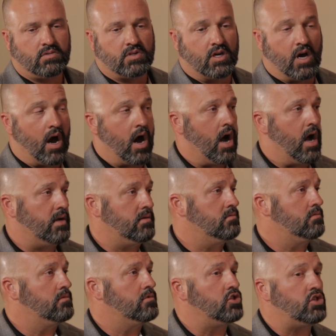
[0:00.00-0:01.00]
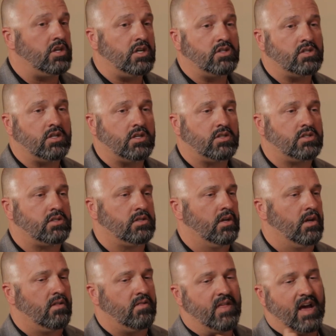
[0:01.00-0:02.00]
God, Jesus,
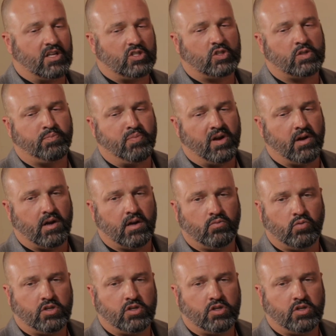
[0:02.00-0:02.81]
that spirit